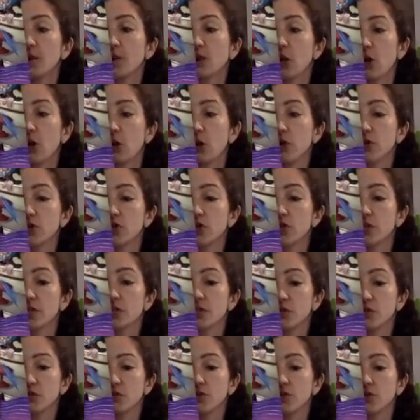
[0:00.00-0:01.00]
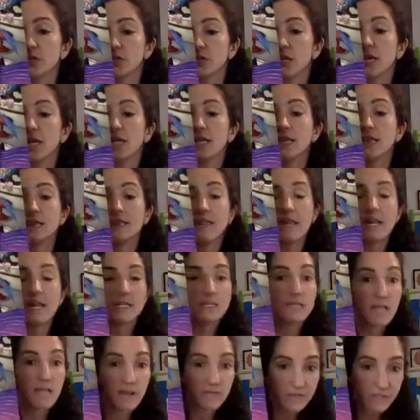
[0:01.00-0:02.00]
large scissors. They
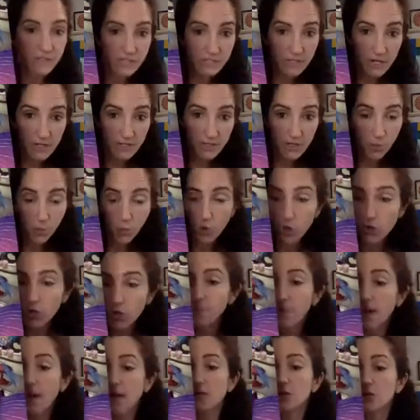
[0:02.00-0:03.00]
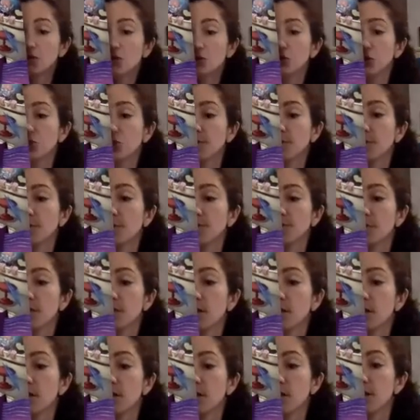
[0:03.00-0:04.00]
left it on the workbench
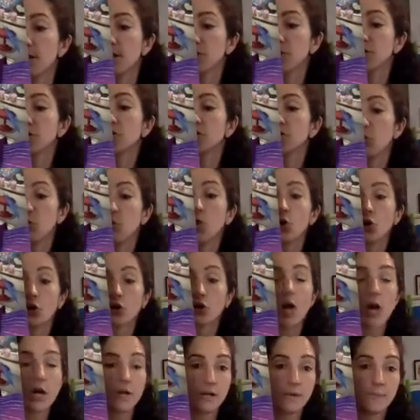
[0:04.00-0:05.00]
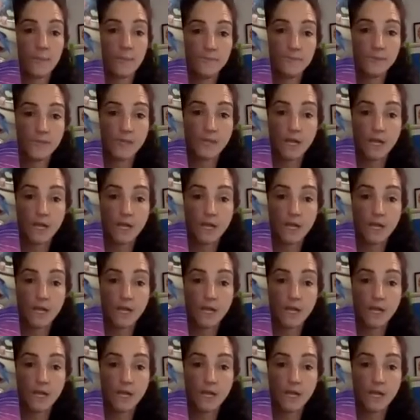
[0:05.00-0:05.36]
to work on them the